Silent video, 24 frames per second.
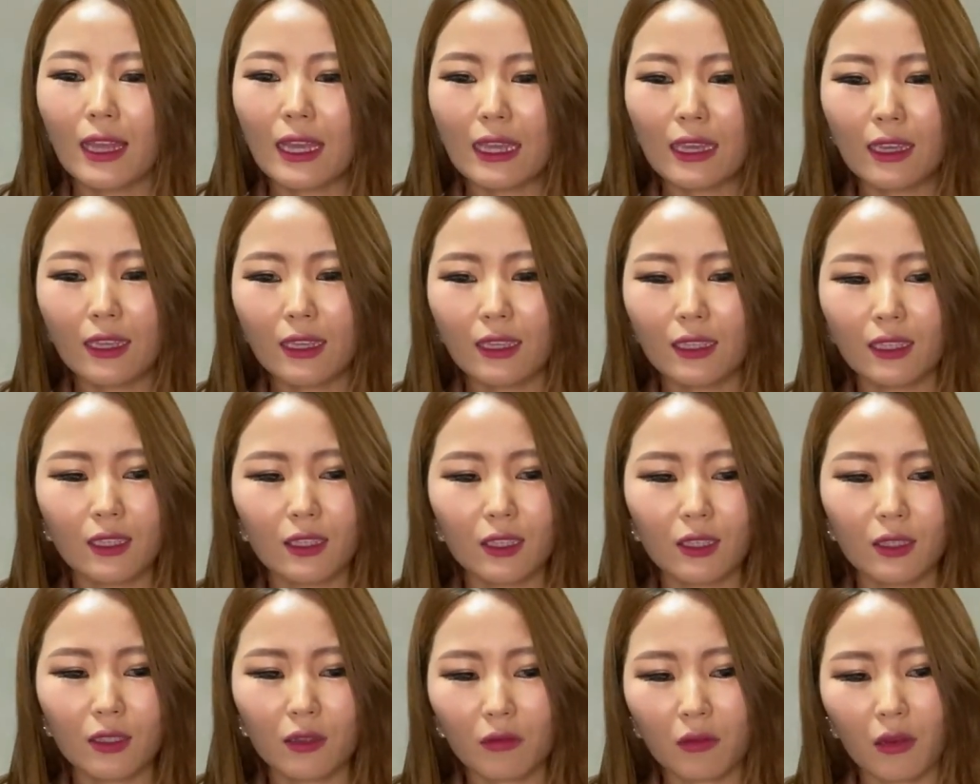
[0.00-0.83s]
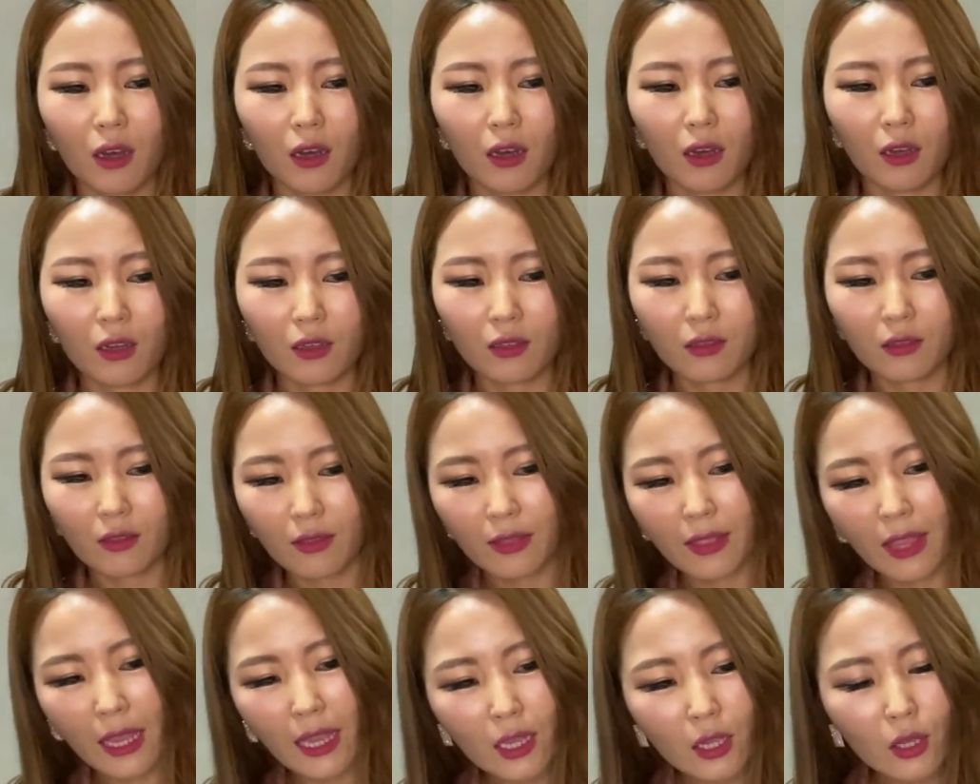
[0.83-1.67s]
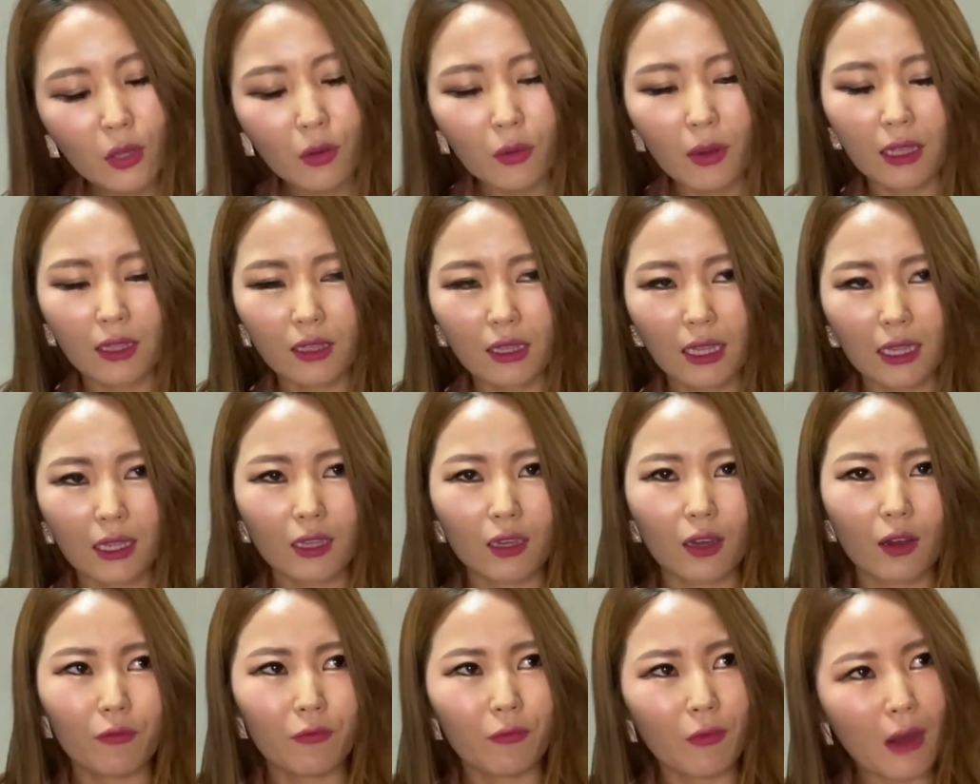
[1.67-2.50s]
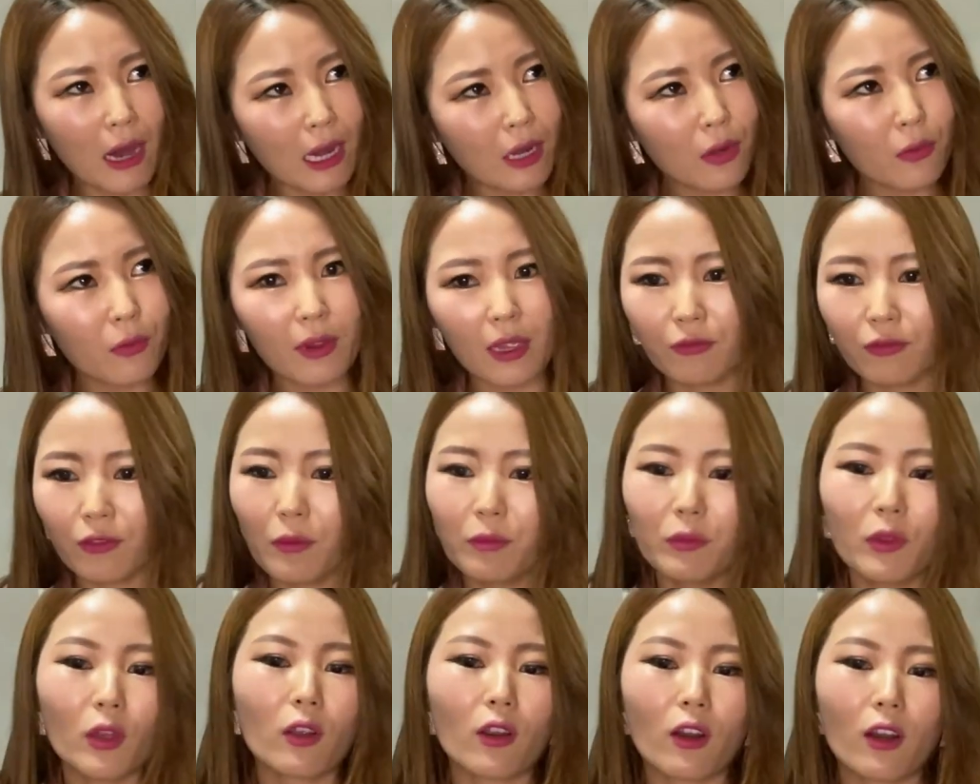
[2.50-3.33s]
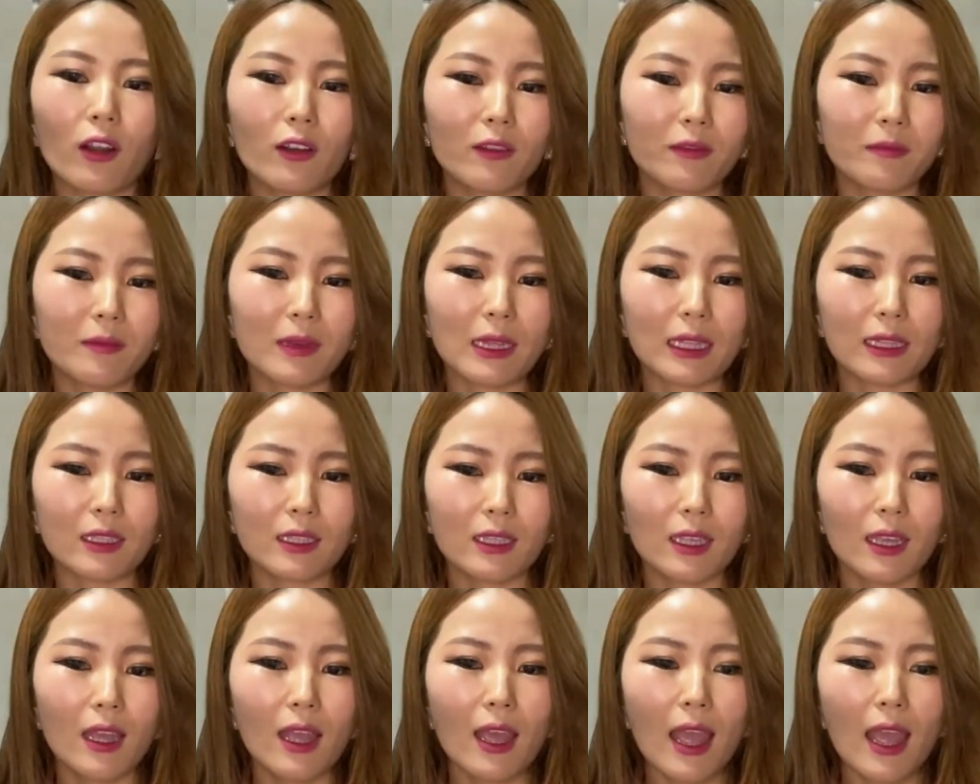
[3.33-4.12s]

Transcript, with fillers: eh, uh, take away like uh, far away from the government